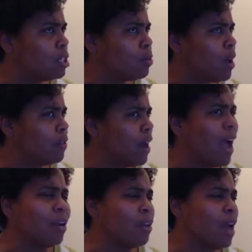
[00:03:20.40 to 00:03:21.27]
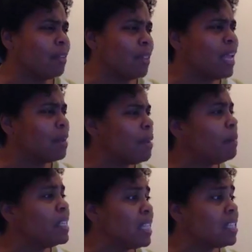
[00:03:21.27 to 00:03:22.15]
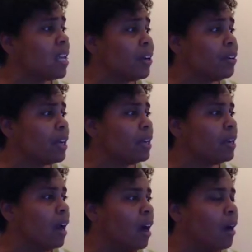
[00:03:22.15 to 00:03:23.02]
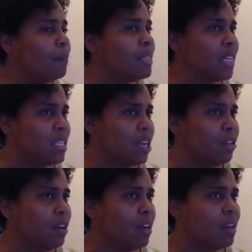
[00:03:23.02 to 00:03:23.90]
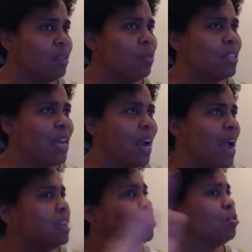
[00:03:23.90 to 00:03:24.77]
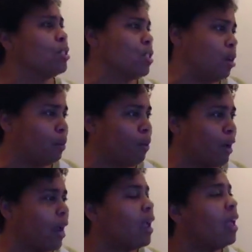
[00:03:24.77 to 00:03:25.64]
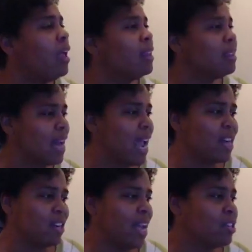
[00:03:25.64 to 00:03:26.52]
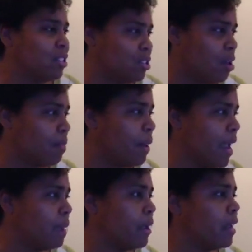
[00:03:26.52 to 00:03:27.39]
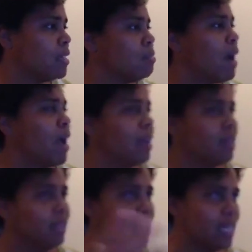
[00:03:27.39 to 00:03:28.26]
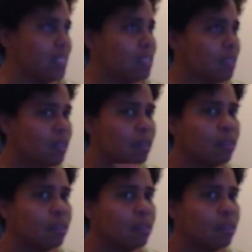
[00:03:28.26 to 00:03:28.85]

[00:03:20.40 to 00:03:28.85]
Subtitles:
12. I think it may be 600. 600, because once I got to a certain point, then I had to actually start paying, because my list